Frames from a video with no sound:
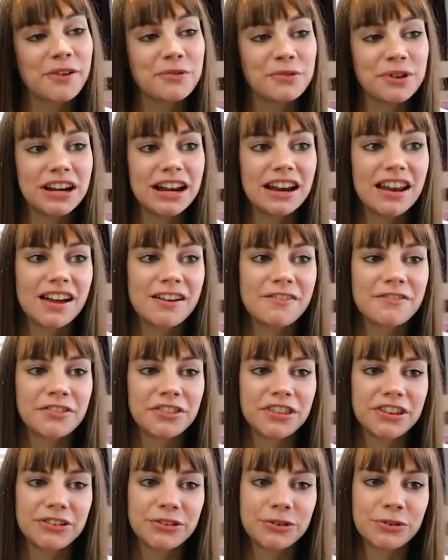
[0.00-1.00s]
I really love
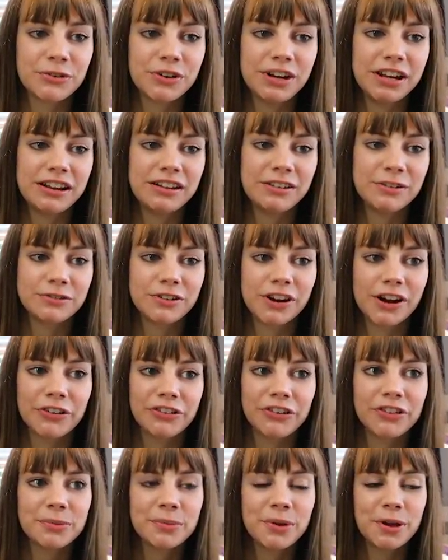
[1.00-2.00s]
this green
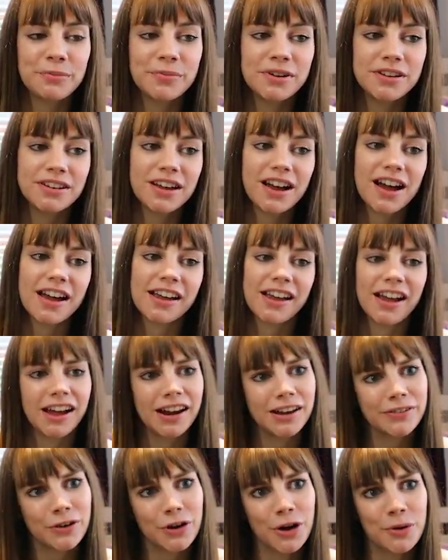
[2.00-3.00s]
grass at the moment. I
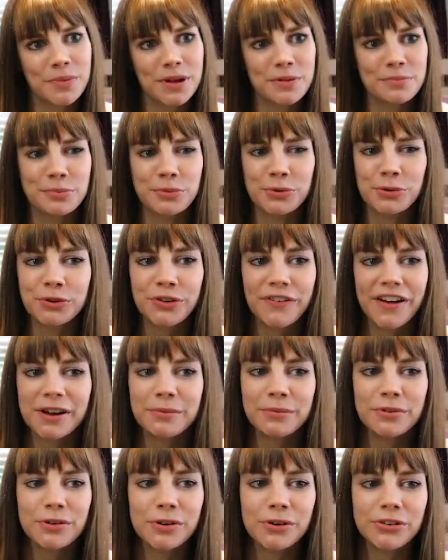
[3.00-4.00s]
kind of got a bit bored of
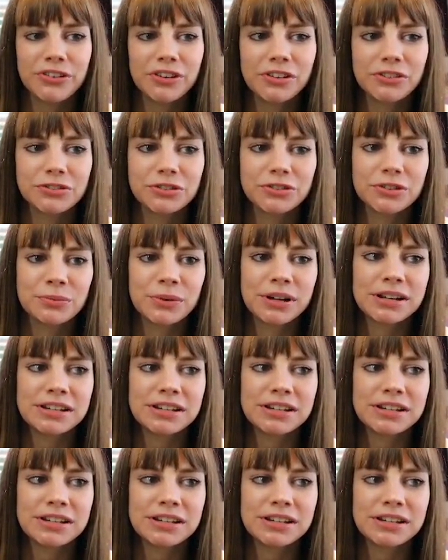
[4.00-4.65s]
Animal Crossing during the